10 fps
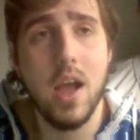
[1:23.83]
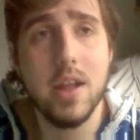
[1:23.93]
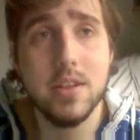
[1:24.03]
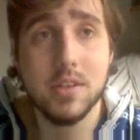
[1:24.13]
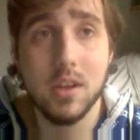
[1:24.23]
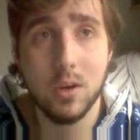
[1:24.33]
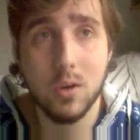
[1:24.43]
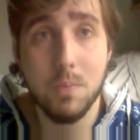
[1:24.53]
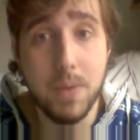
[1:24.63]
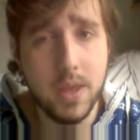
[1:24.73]
And
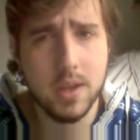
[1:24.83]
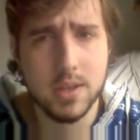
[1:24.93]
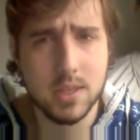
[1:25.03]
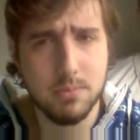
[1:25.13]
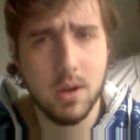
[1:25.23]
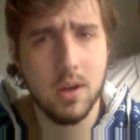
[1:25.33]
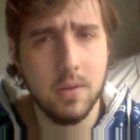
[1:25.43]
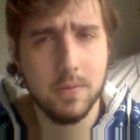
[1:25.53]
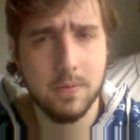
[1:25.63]
so, being a smart